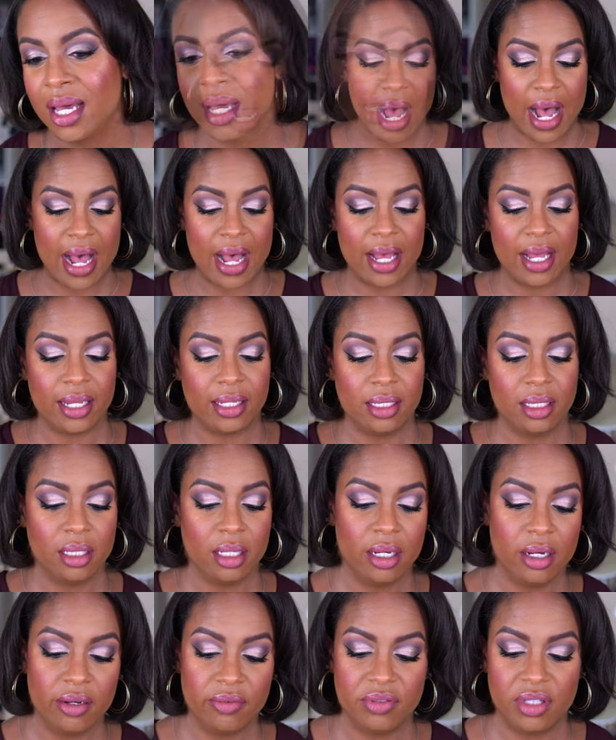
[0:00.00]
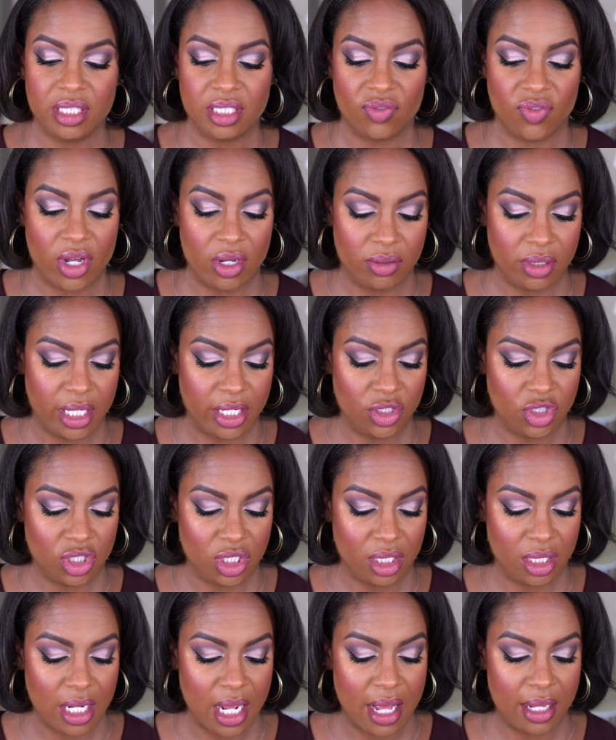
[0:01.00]
I love this
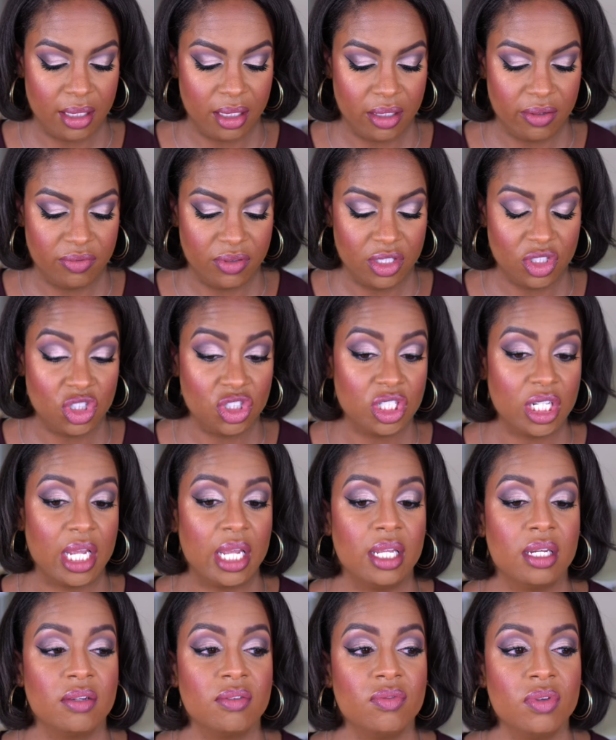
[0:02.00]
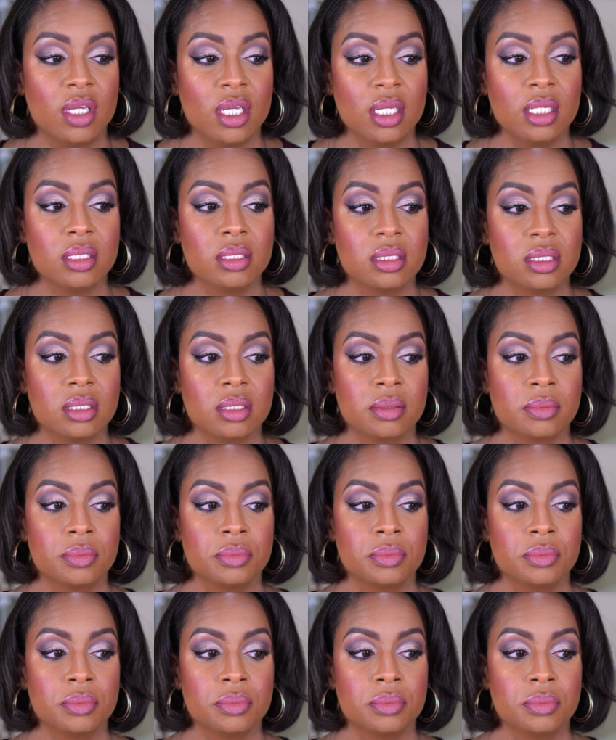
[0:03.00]
foundation. I love the shade of it.